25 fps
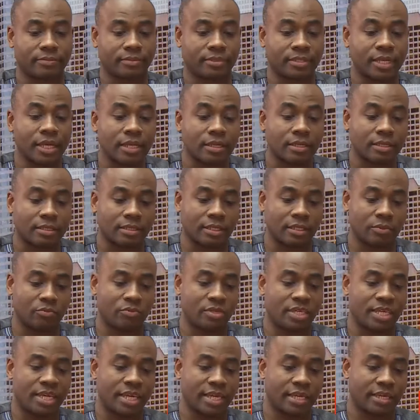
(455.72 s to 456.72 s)
Technically,
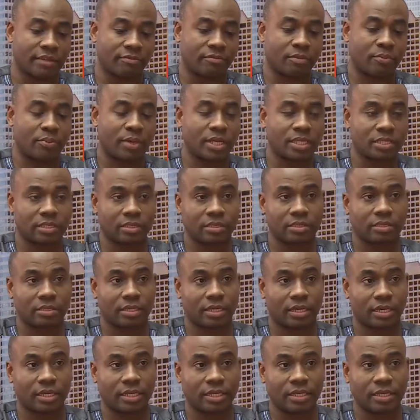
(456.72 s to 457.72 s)
we can't give the patient
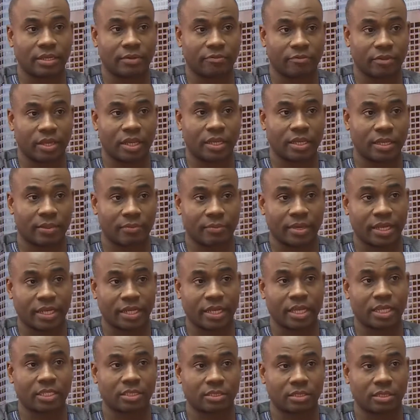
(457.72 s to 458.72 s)
any, any
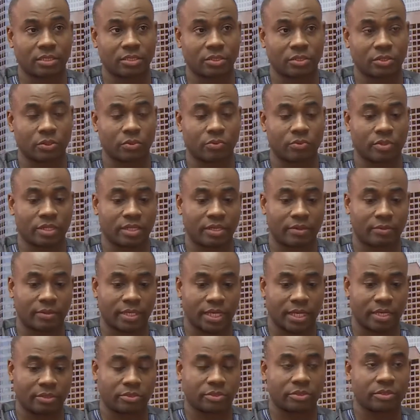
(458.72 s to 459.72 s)
medication until mm -hmm.
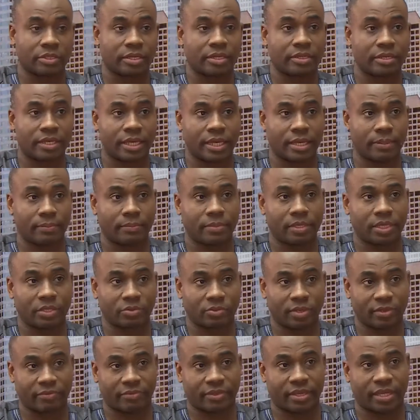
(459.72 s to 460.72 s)
we, we enter their name because
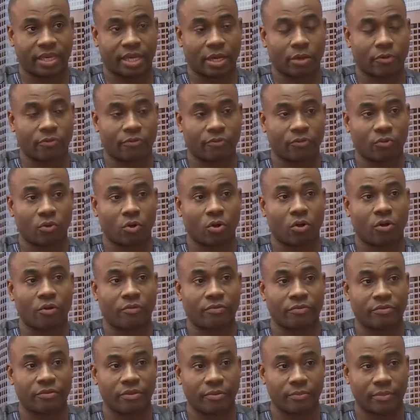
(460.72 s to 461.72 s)
we have to account for all
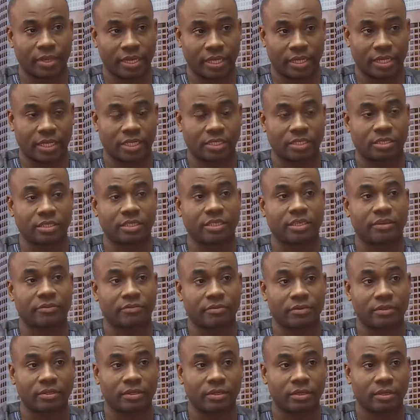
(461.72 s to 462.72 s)
the medication
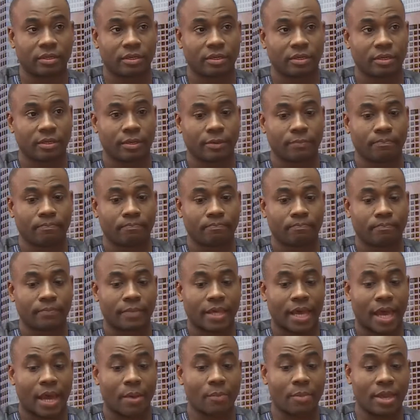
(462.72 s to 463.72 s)
given. Mm -hmm.
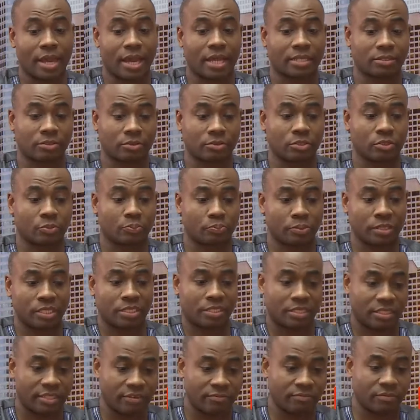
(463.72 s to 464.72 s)
I may ask the nurse,
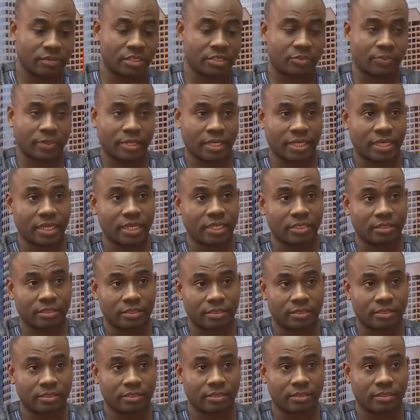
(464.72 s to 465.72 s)
please give them this
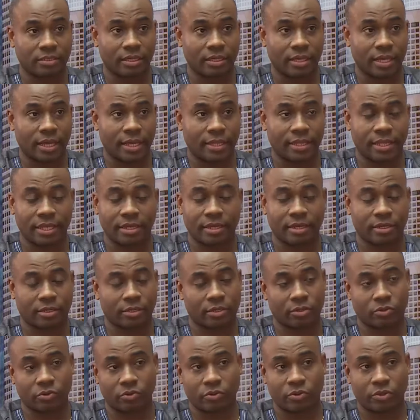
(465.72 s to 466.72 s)
medication. And they're not
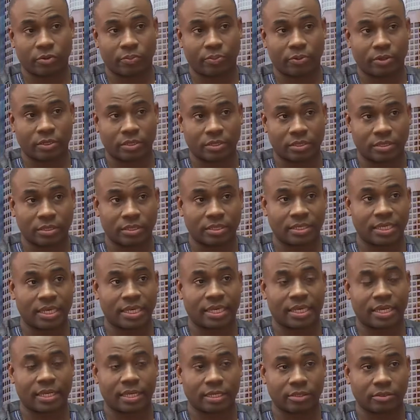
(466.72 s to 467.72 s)
going to know who the person is. They
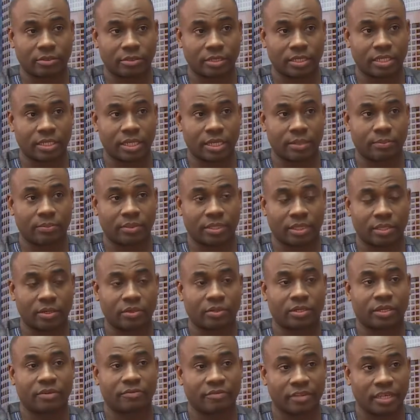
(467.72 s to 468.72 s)
can't enter the name, but
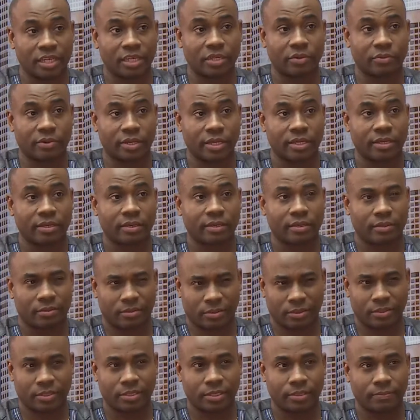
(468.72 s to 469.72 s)
they'll give it anyway.
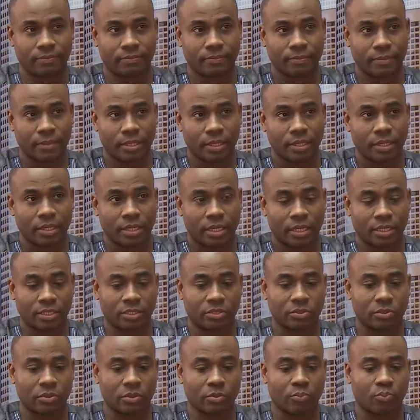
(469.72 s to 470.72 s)
You see? Yeah. Mm-hmm. And
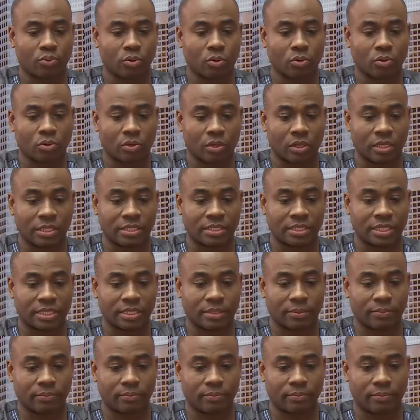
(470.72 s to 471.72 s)
so the protocol is
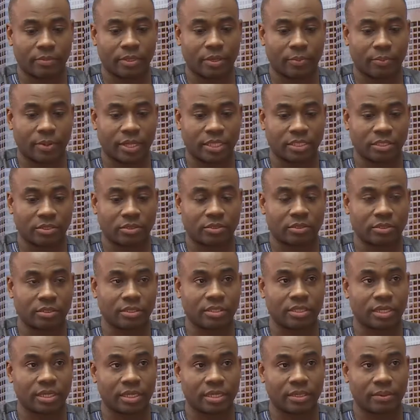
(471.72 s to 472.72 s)
that the, the patient
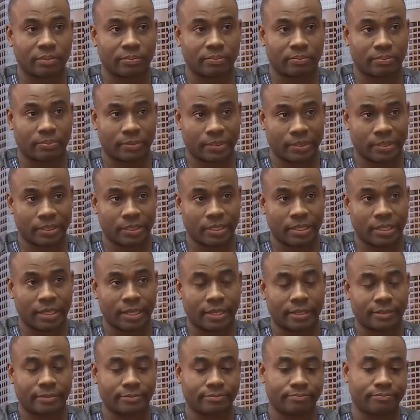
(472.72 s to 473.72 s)
shouldn't get it, but
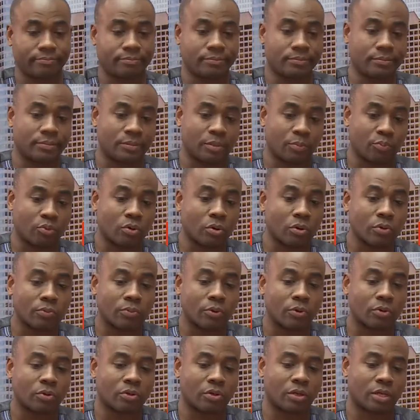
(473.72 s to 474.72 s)
the pro
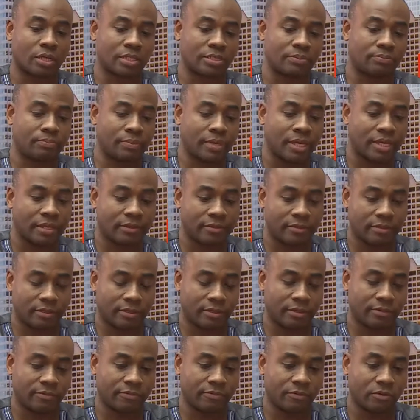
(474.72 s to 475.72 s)
protocol is made
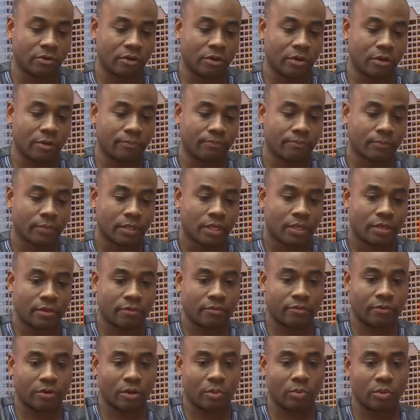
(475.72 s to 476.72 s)
for
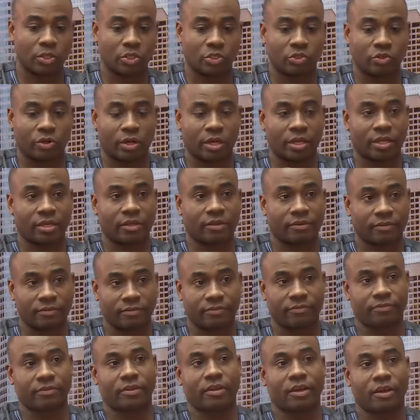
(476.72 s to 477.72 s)
for a majority
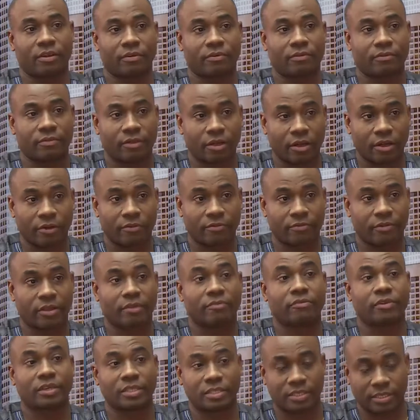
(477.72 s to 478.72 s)
of, of, of
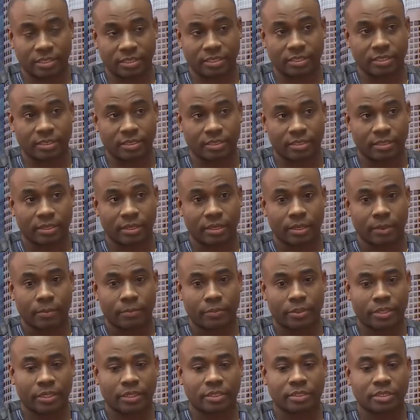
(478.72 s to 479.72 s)
instances.
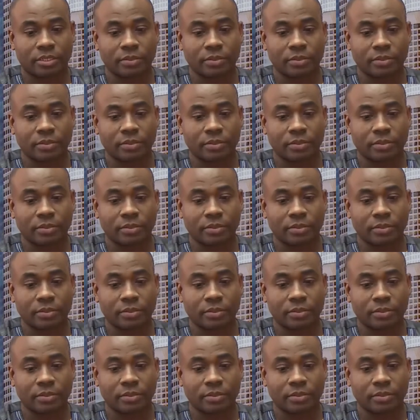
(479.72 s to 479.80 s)
But there are